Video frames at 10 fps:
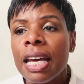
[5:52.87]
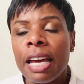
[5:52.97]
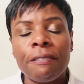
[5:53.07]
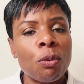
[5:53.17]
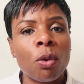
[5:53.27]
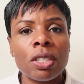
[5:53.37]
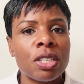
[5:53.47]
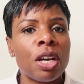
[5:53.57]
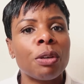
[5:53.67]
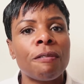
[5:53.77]
If you want
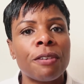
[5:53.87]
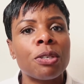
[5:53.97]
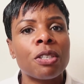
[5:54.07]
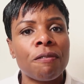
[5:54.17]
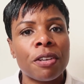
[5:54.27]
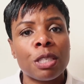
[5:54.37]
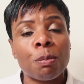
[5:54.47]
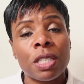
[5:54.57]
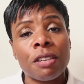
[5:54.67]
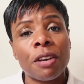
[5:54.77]
to know the views of a
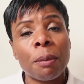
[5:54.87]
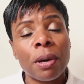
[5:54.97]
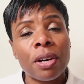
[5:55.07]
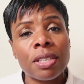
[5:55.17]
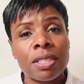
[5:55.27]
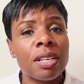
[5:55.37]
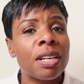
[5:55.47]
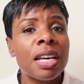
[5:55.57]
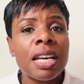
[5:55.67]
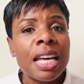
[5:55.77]
specific person,
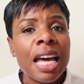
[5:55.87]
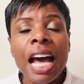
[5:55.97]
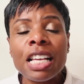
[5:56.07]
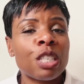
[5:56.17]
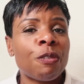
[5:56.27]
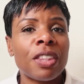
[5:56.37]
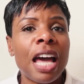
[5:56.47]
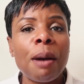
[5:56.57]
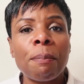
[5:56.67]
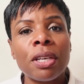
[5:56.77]
ask for that.